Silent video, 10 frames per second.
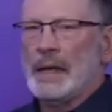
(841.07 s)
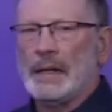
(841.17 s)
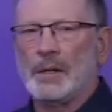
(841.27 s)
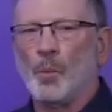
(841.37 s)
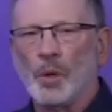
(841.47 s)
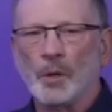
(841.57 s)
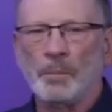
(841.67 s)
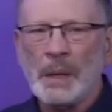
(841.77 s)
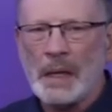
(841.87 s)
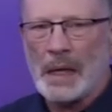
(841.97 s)
It will
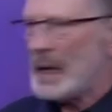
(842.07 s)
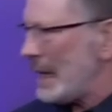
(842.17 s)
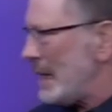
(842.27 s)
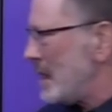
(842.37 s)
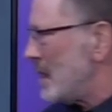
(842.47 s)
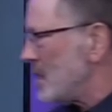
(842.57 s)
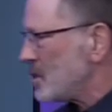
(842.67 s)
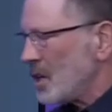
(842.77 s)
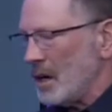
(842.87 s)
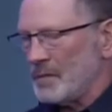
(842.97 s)
be, in this
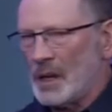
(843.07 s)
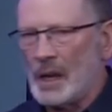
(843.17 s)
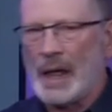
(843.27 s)
covenant,